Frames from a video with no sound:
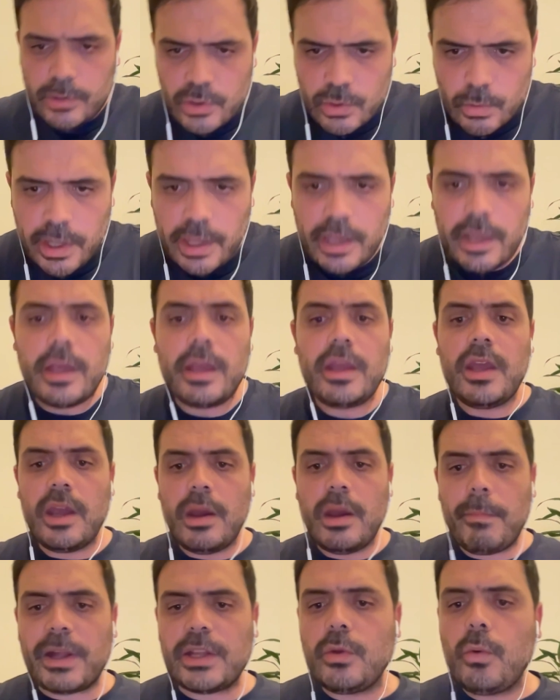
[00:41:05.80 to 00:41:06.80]
Sui,
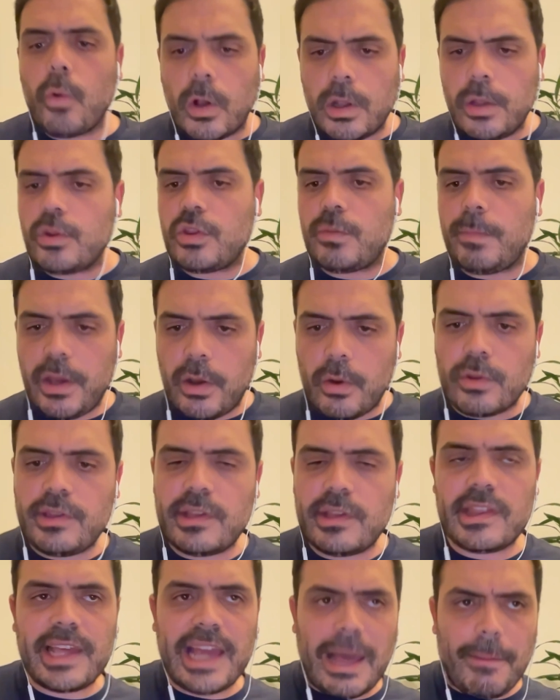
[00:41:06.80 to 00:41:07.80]
but Walrus, because
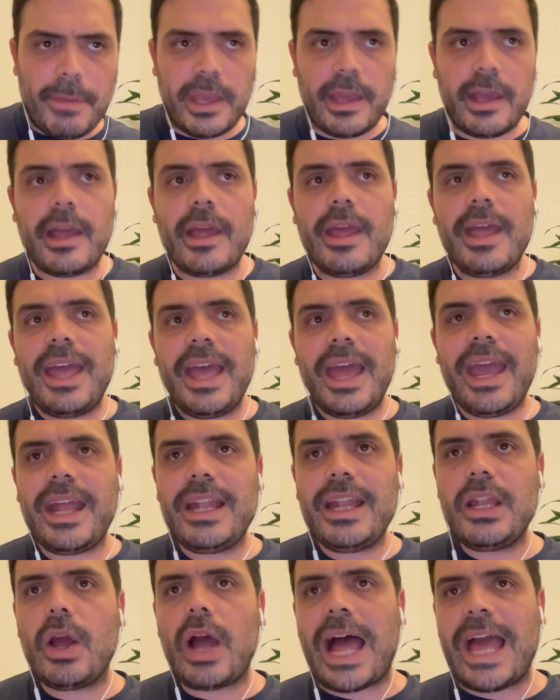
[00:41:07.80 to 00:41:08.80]
it's coming,
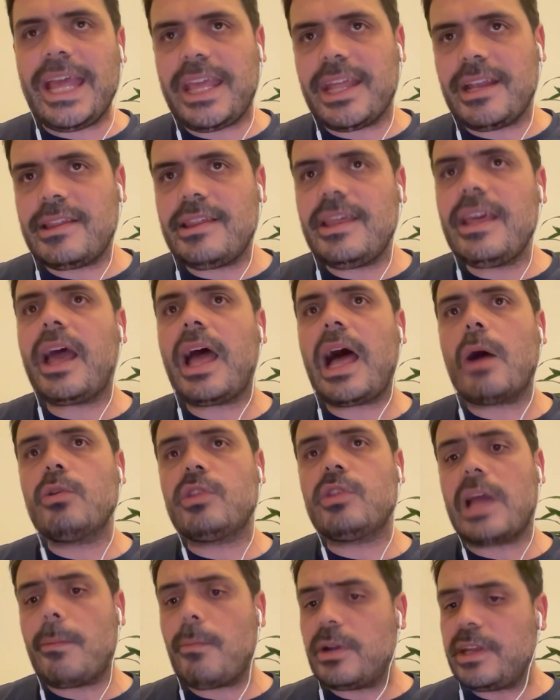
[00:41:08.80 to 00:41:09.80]
and I can see how
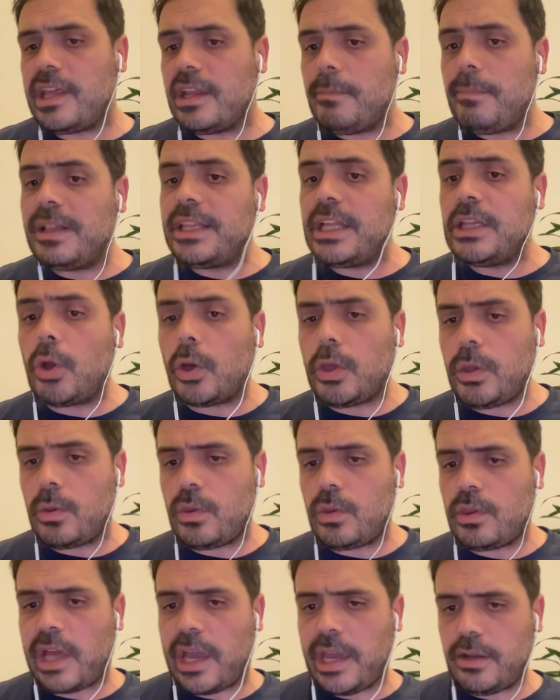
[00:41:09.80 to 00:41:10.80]
someone can build a
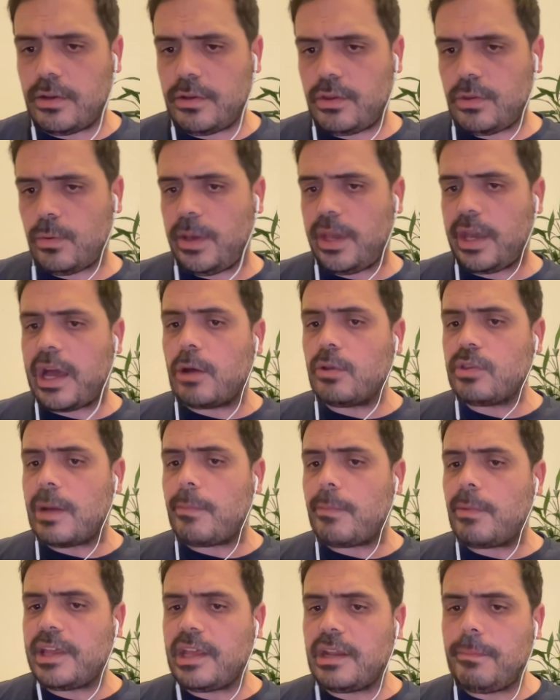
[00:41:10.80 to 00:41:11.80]
DocuSign on Sui, how
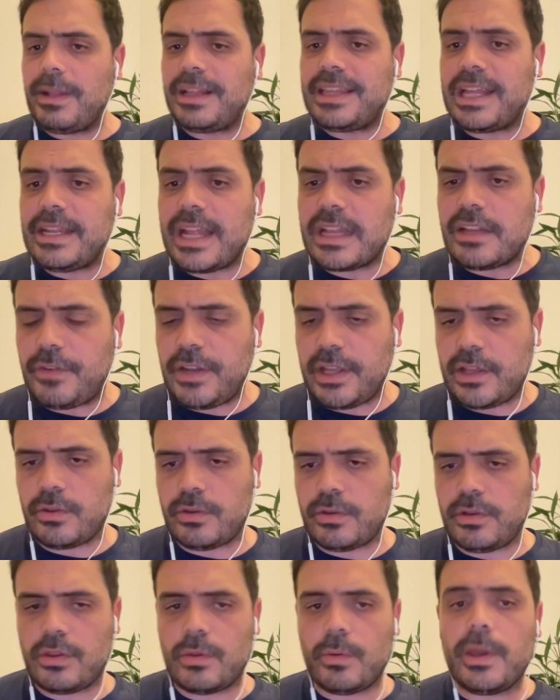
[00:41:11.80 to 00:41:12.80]
someone can build a Netflix
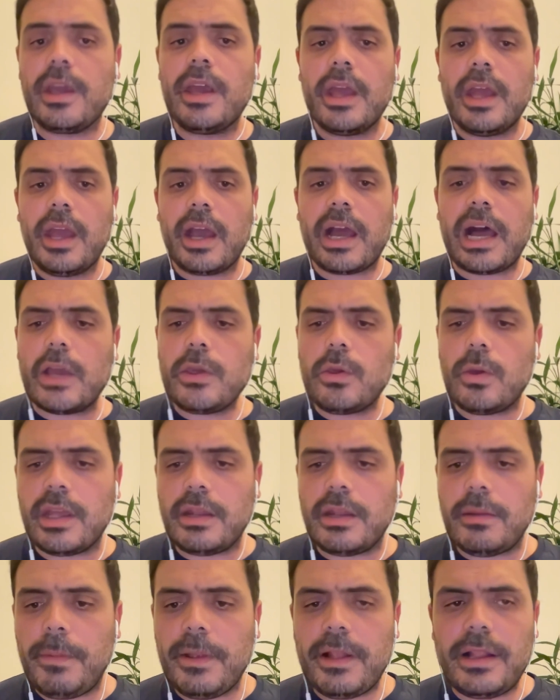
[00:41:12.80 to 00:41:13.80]
on Sui, how you
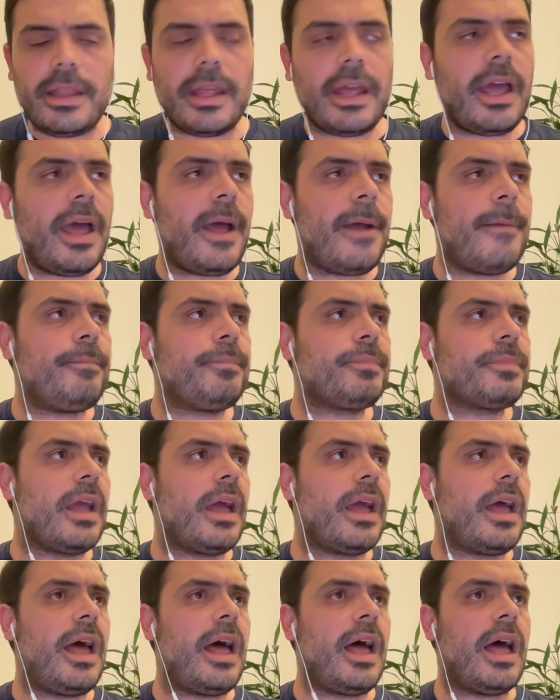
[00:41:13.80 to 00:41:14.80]
can build
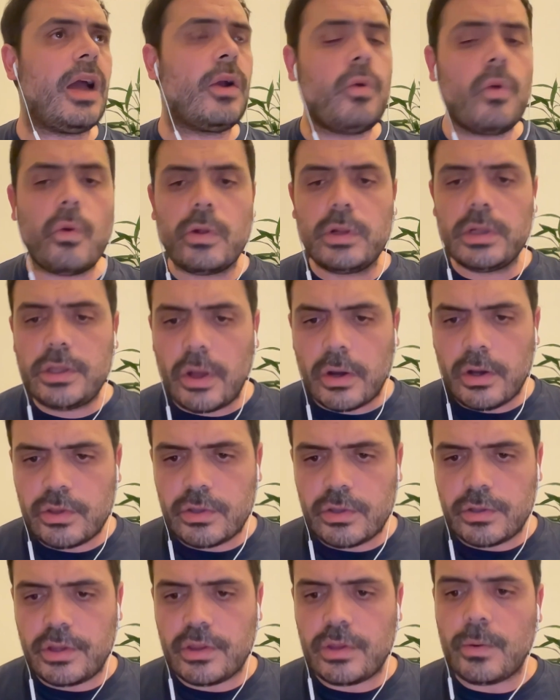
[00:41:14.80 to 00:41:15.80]
a Google Docs
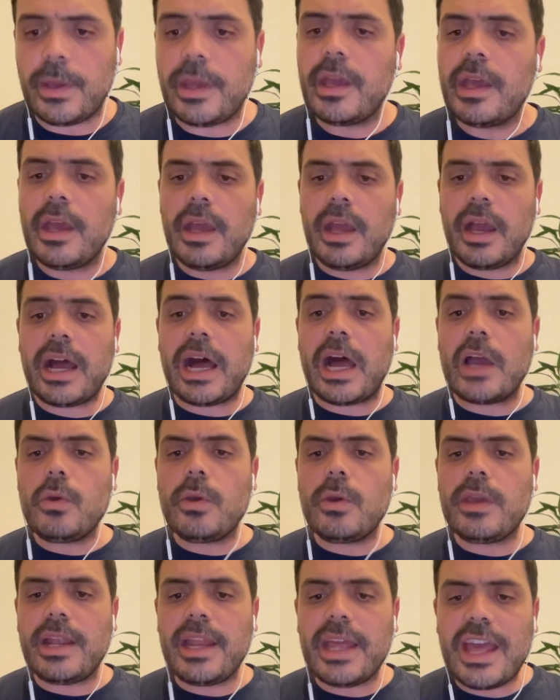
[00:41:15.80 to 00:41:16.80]
on Sui, how you
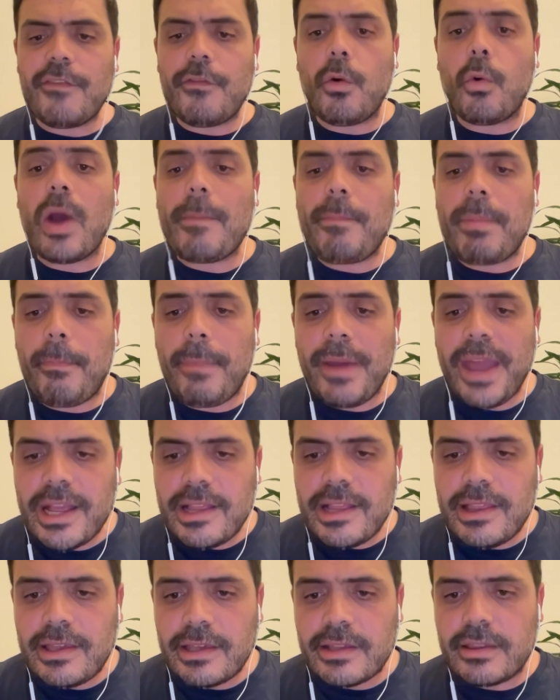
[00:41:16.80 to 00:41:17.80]
can have web
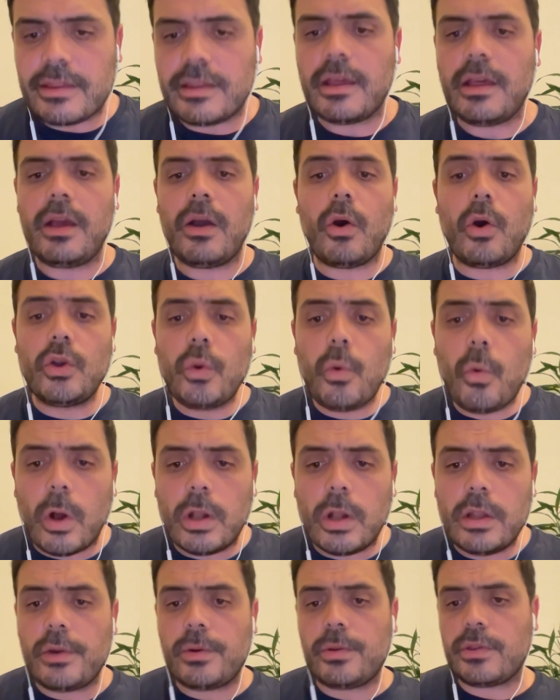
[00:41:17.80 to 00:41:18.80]
pages on
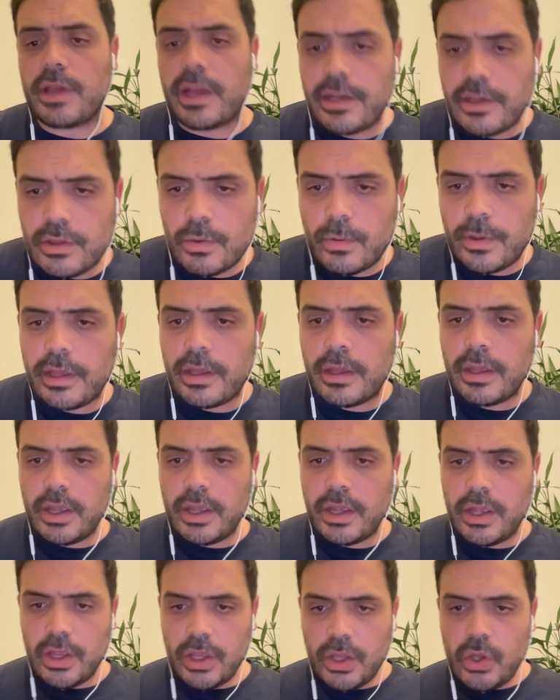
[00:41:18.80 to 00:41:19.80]
Walrus and Sui.
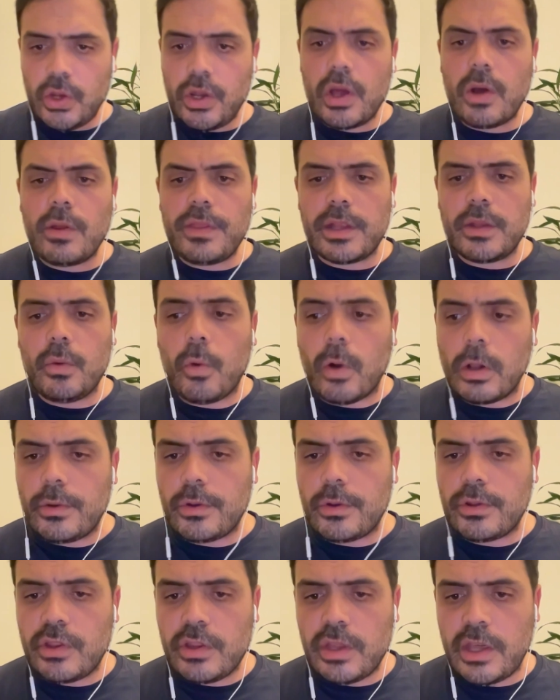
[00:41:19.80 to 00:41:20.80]
You know that
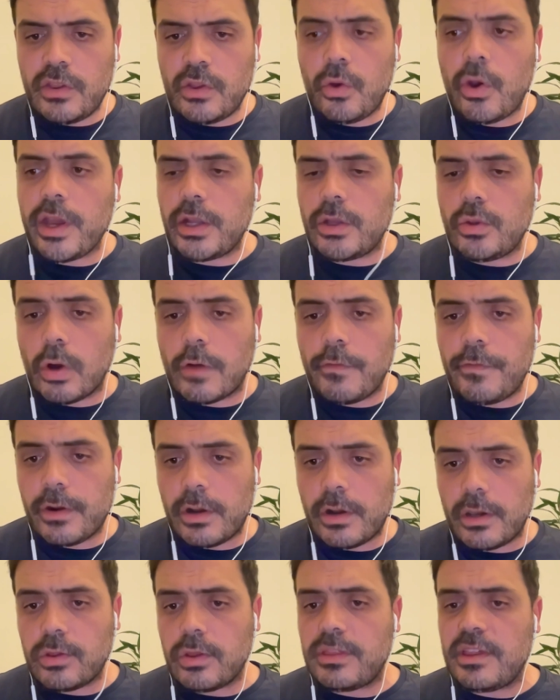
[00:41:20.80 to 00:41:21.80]
Walrus is going to offer
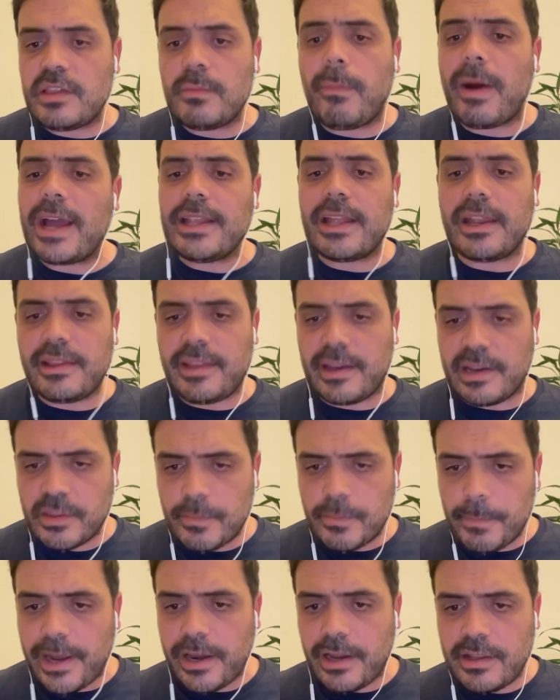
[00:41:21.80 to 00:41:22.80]
also this binary
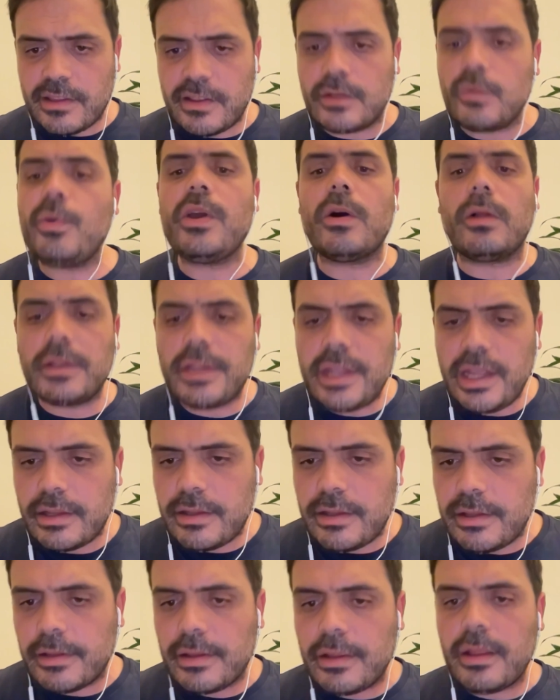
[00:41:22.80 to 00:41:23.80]
transparency that we all
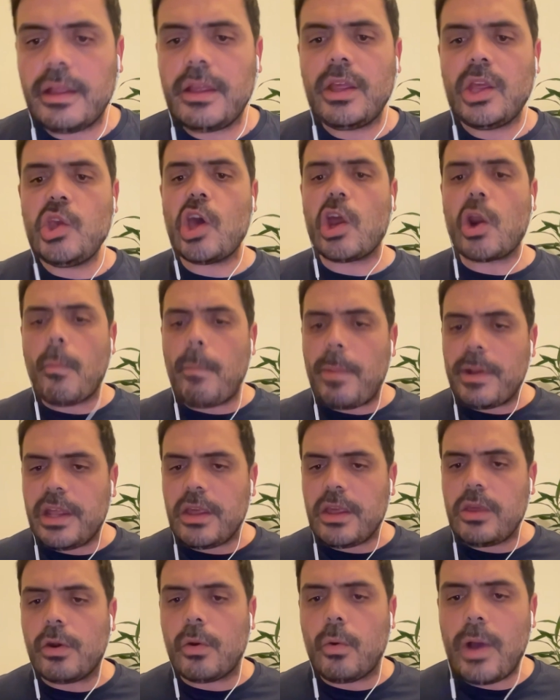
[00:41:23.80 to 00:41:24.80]
need. You are opening
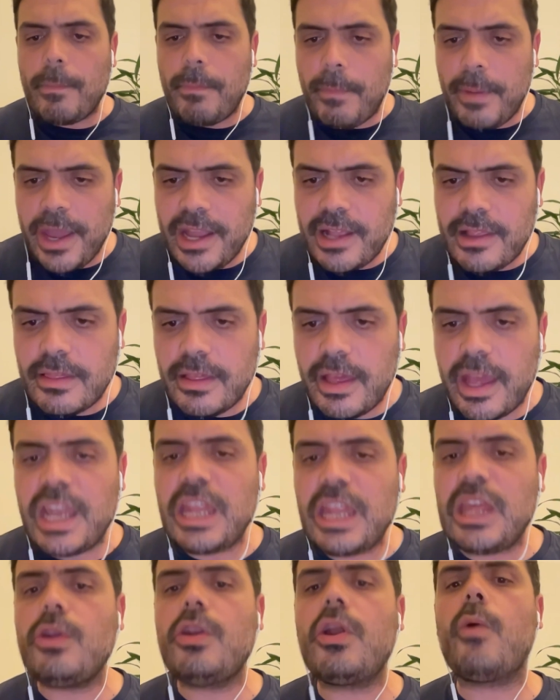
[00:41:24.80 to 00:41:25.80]
your web page
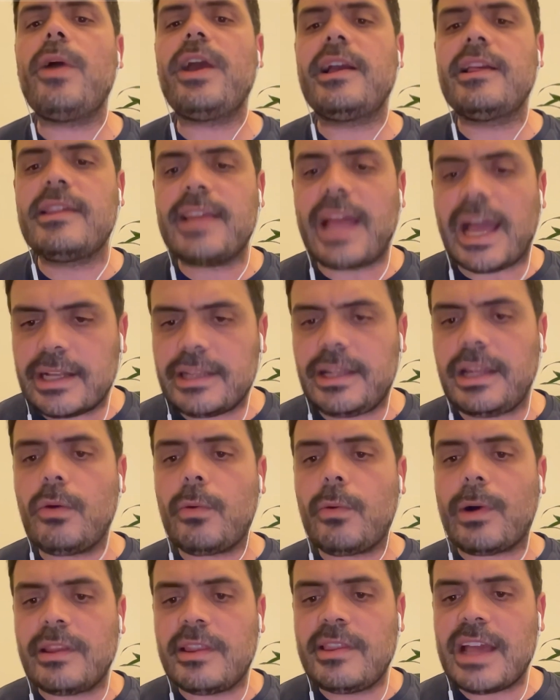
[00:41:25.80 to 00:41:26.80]
and you know exactly
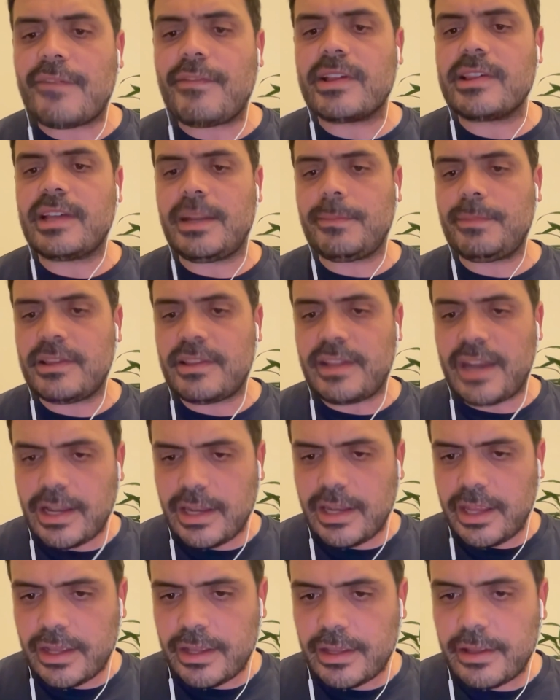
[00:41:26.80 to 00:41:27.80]
what JavaScript is
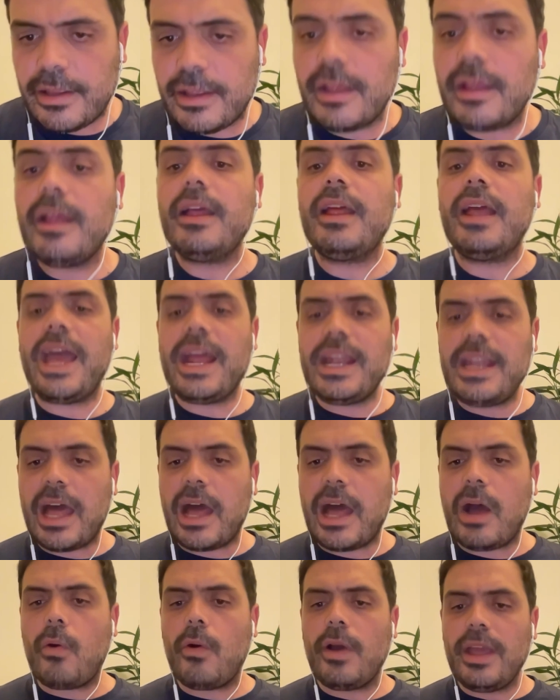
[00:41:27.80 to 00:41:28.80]
running. And
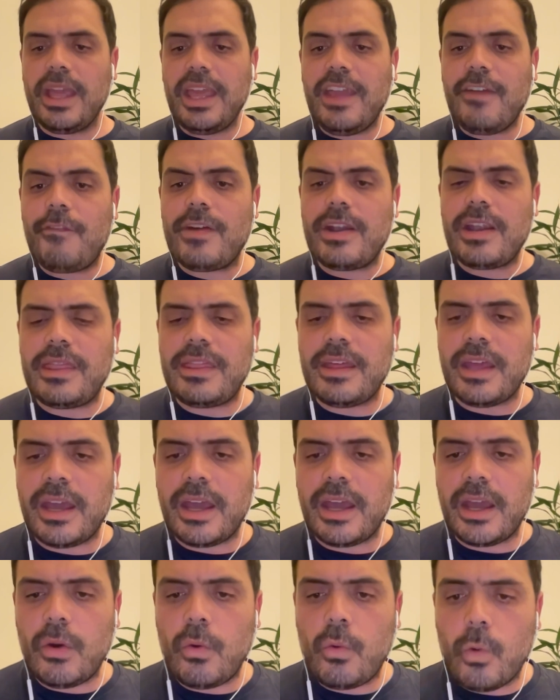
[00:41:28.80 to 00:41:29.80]
now even
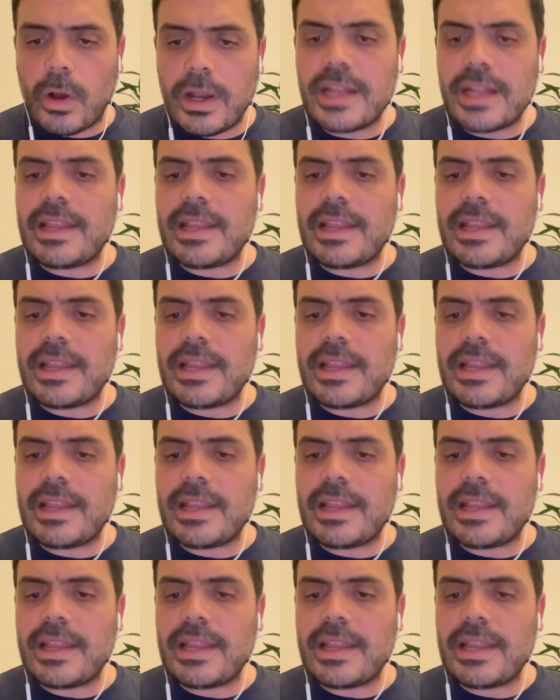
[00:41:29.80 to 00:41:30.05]
the wallet